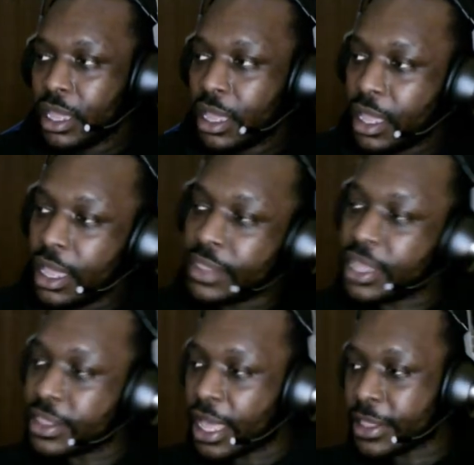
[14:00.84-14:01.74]
And
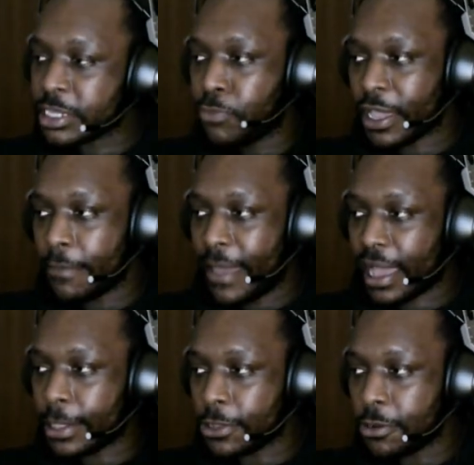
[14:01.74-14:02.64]
then like let's bring it
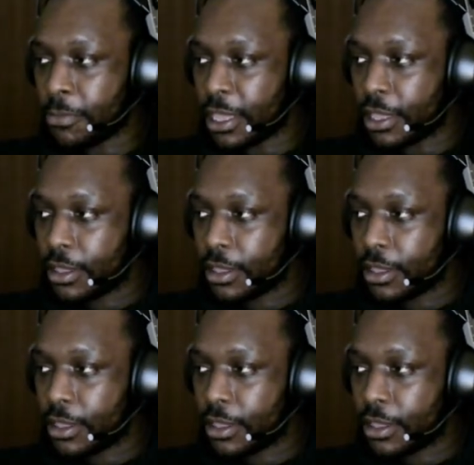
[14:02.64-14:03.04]
back a little bit.